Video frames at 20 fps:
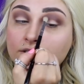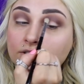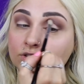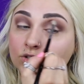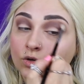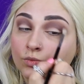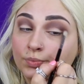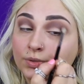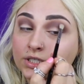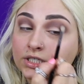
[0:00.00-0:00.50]

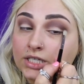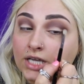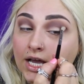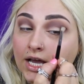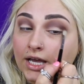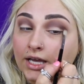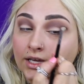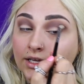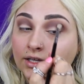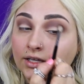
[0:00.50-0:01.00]
don't be
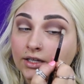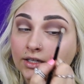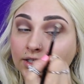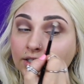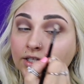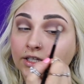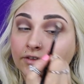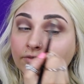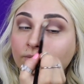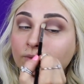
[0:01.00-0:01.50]
shy.
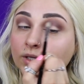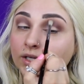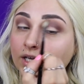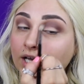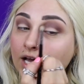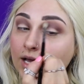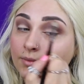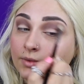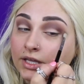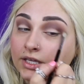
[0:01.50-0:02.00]
Leave me a
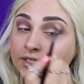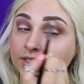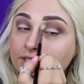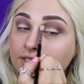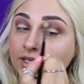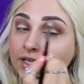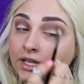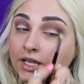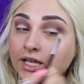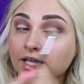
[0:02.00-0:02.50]
comment,
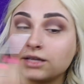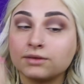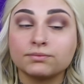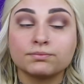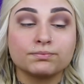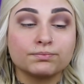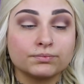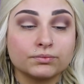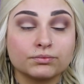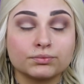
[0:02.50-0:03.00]

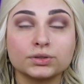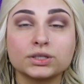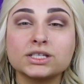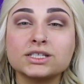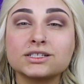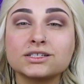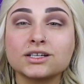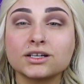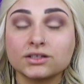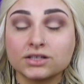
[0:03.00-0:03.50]
and
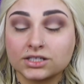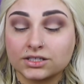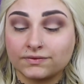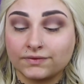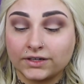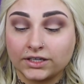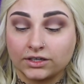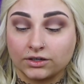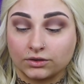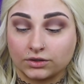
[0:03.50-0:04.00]
please share this
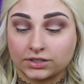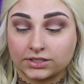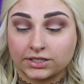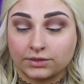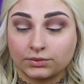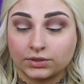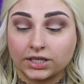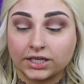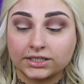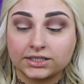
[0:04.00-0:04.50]
video, because I
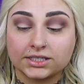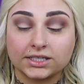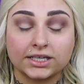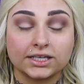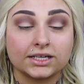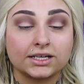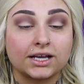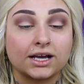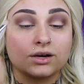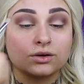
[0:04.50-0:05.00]
would like to
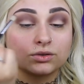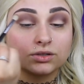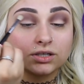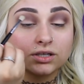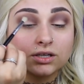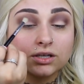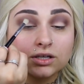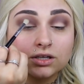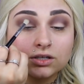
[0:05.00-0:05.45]
get it out